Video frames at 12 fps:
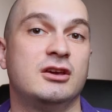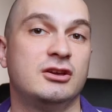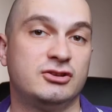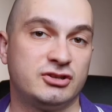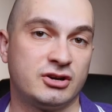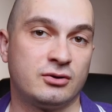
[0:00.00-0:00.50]
Each
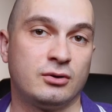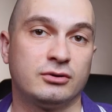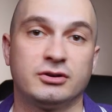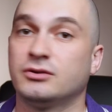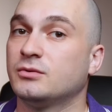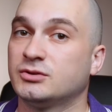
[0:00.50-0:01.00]

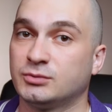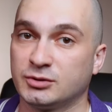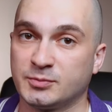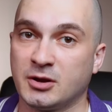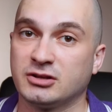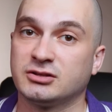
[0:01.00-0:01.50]
shareholder is
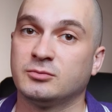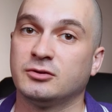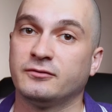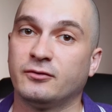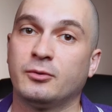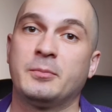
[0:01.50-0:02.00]
responsible
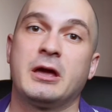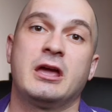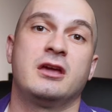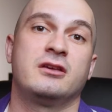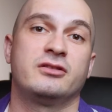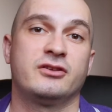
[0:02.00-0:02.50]
for
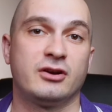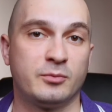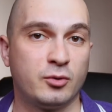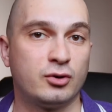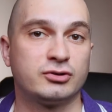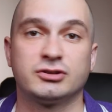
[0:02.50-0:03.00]
paying their
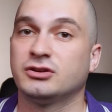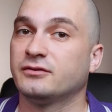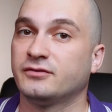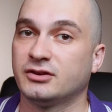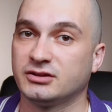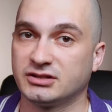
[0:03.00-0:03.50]
portion of
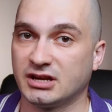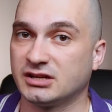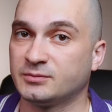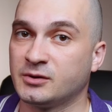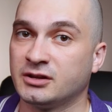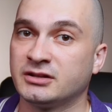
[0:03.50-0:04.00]
the
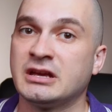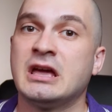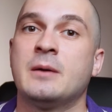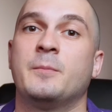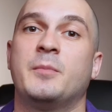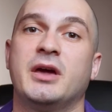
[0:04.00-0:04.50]
assessment
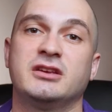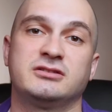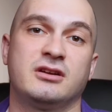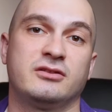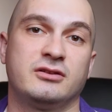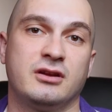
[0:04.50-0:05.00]
based
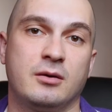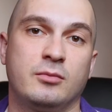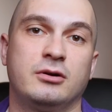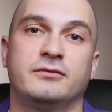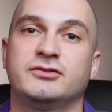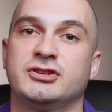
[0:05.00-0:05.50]
on the number
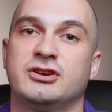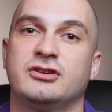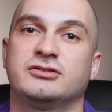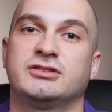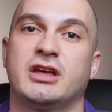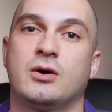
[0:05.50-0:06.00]
of
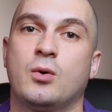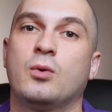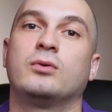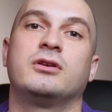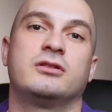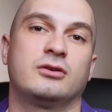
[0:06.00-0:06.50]
shares they
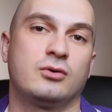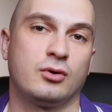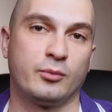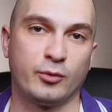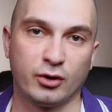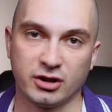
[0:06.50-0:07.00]
own in the
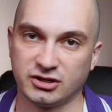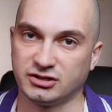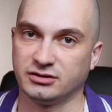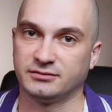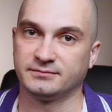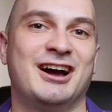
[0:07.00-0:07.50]

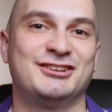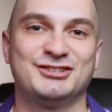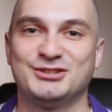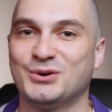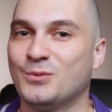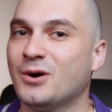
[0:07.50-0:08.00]
corporation. I just
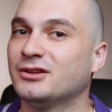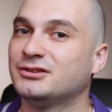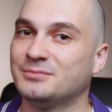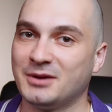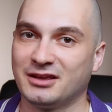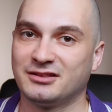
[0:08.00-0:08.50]
don't want to
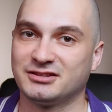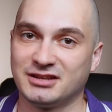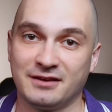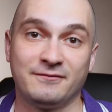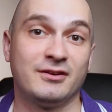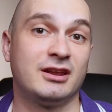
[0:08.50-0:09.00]
make the
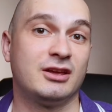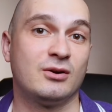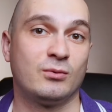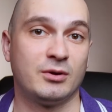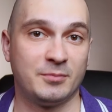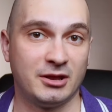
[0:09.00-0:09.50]
same video
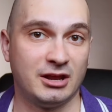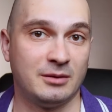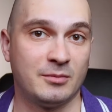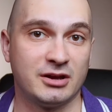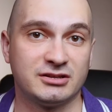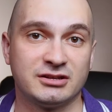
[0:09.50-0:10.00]
repeating
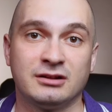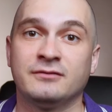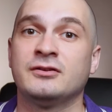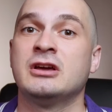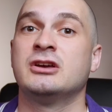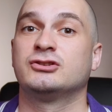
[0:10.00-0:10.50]
myself,
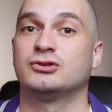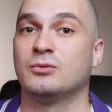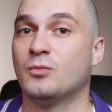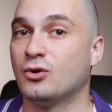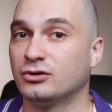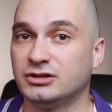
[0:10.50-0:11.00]
so more